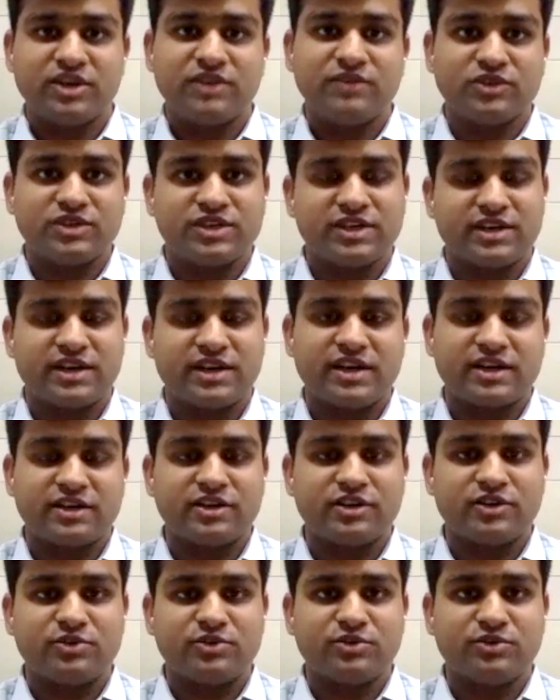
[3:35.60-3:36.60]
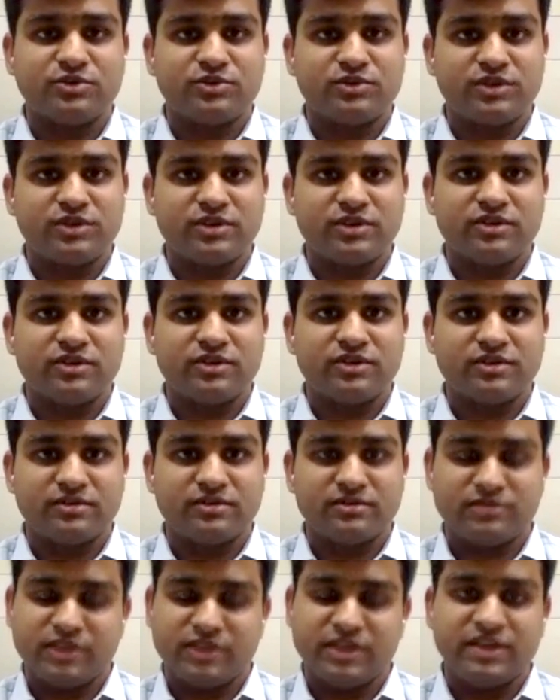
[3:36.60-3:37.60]
So I was attracted to
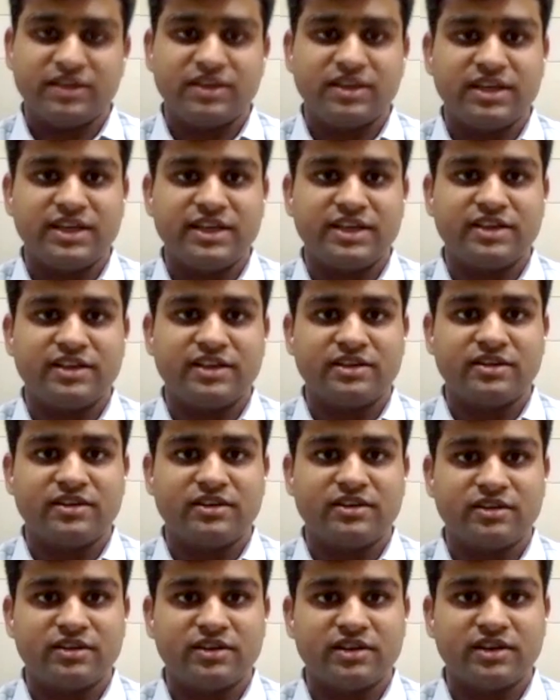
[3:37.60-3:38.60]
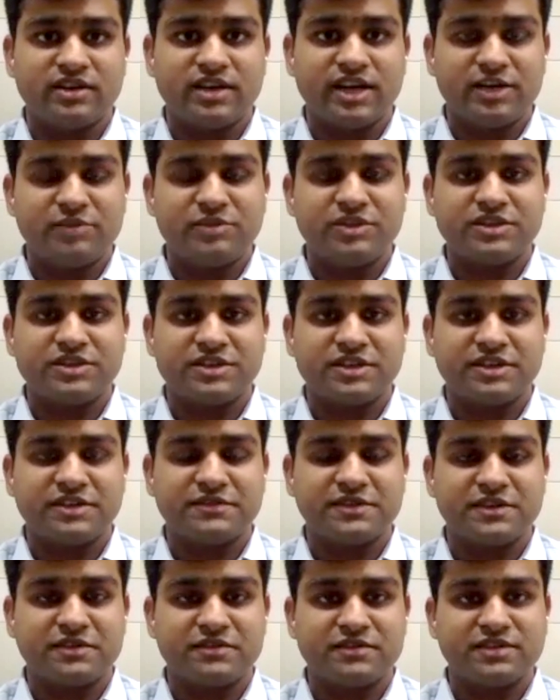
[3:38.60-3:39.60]
uh, in the Indian uh,
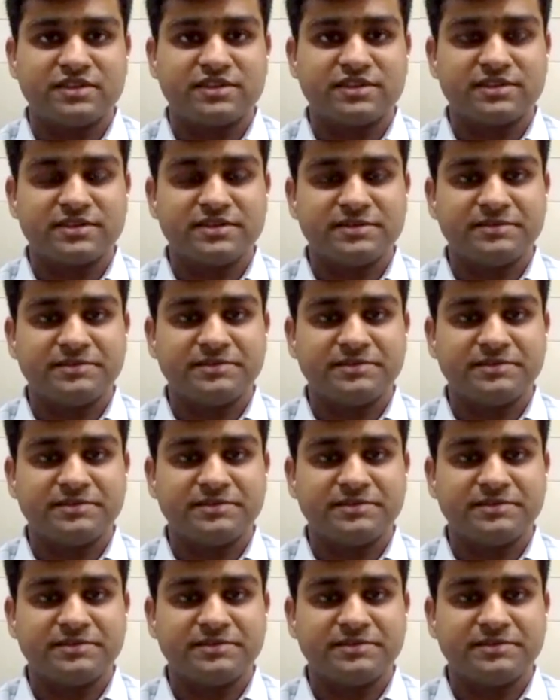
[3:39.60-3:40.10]
administrative service.